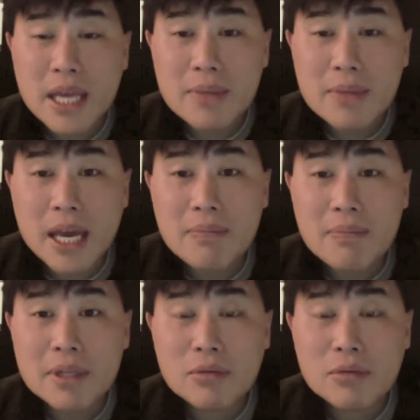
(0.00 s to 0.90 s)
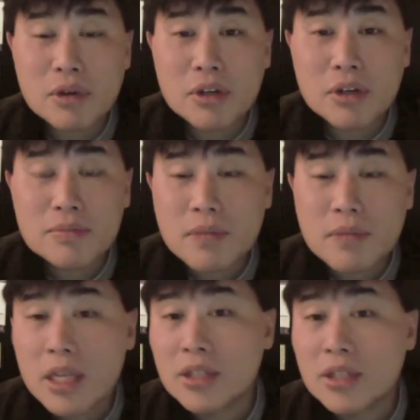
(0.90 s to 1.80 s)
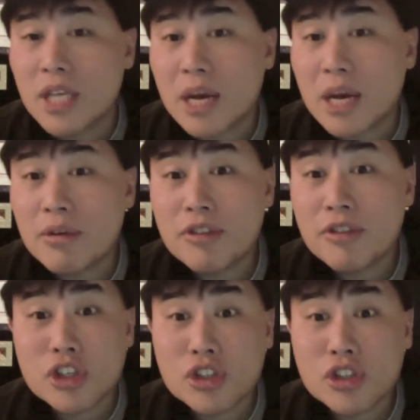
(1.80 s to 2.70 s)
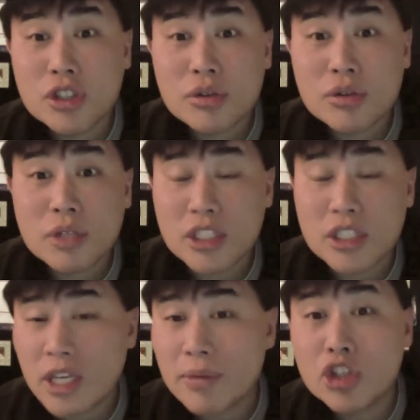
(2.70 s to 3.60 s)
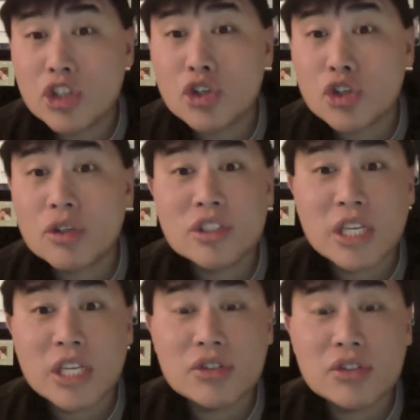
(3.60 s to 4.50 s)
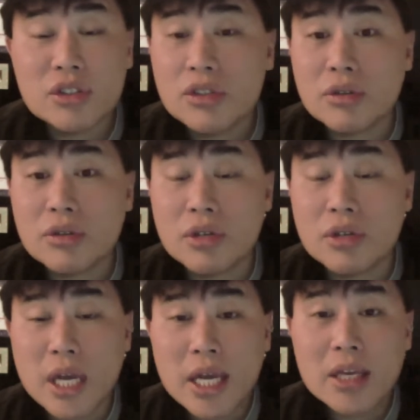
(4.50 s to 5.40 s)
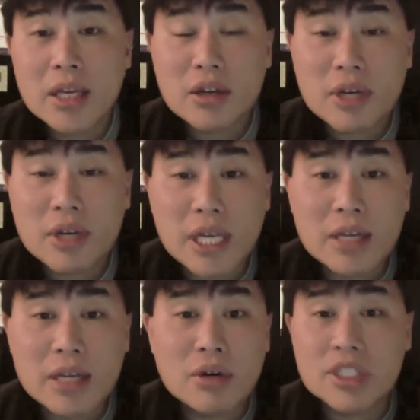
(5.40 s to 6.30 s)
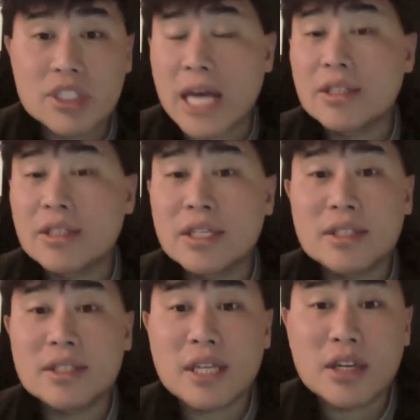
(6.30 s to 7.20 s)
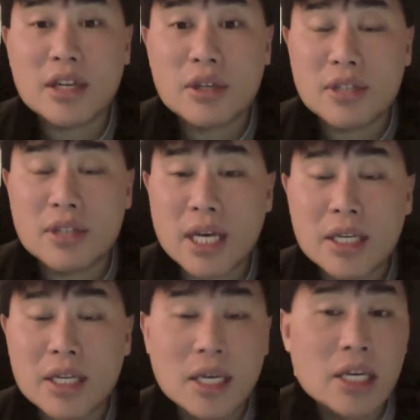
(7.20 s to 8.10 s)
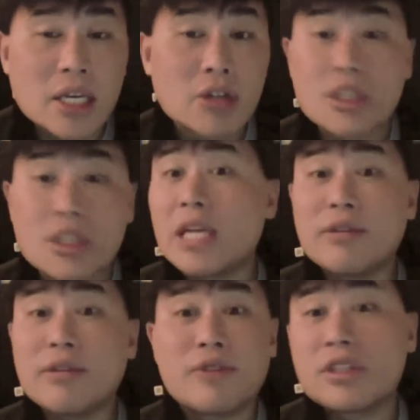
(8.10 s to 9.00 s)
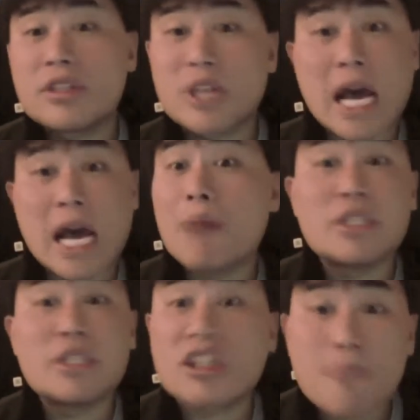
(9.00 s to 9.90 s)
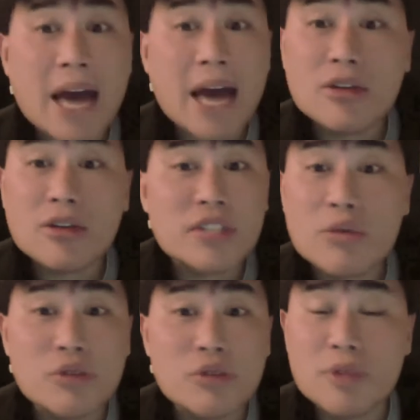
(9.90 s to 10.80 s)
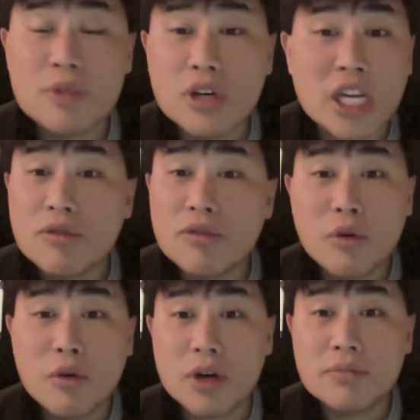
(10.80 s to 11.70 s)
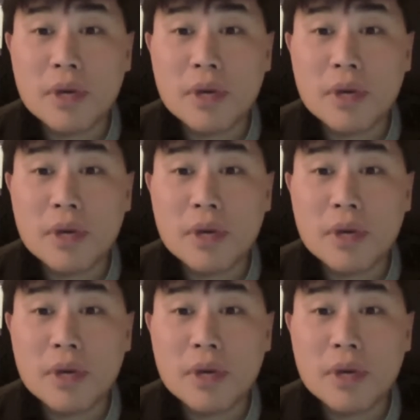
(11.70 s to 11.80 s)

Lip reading: that may happen where, let's say I'm a physician, or let's say I'm an insurance agent, or, you know, or a scientist, and I notice that, you know, the data fits a common set of patterns that we've been looking for,